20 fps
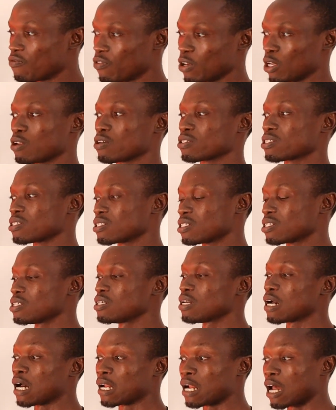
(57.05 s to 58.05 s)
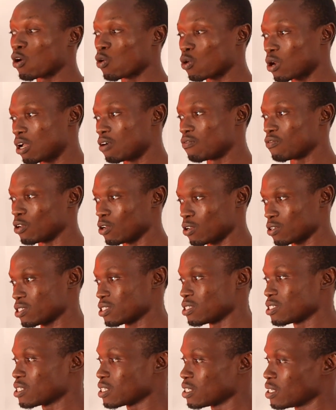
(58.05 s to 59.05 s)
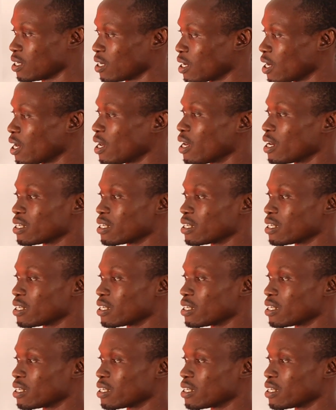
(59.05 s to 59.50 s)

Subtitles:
velocity and angular velocity,